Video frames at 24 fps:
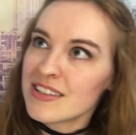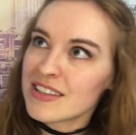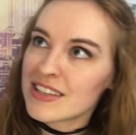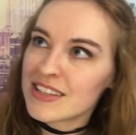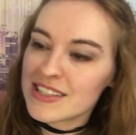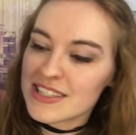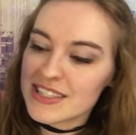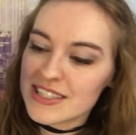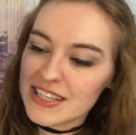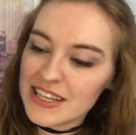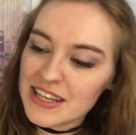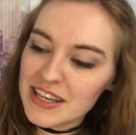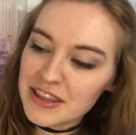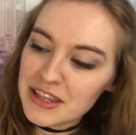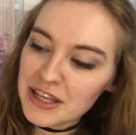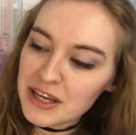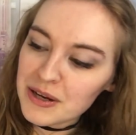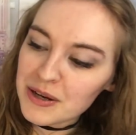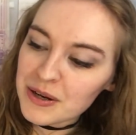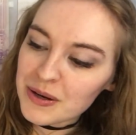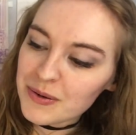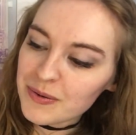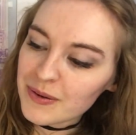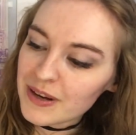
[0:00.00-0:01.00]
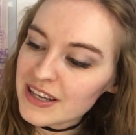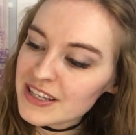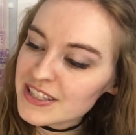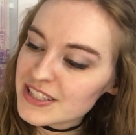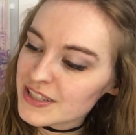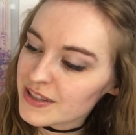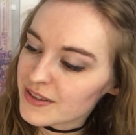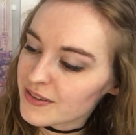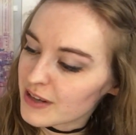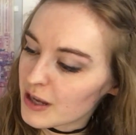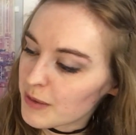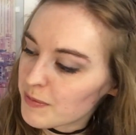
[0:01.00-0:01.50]
you can see, they're quite
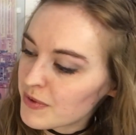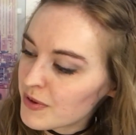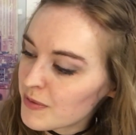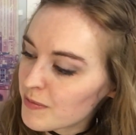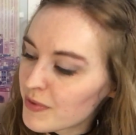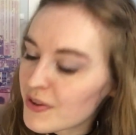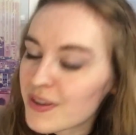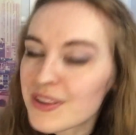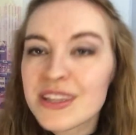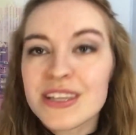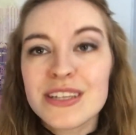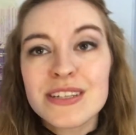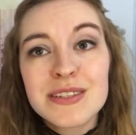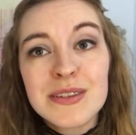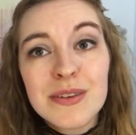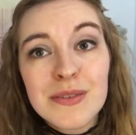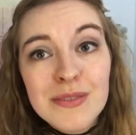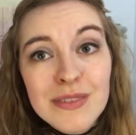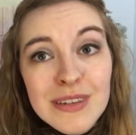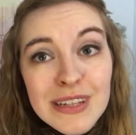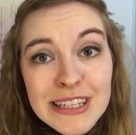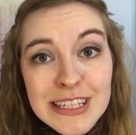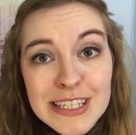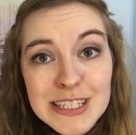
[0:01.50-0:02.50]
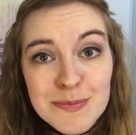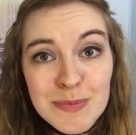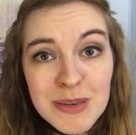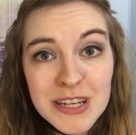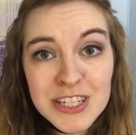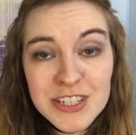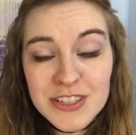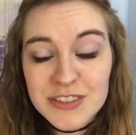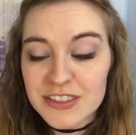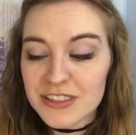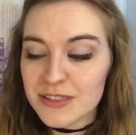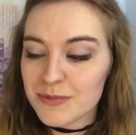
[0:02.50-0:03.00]
decrepit, but these are really
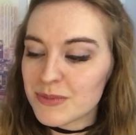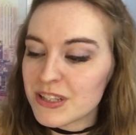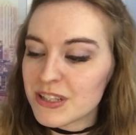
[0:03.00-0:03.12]
special to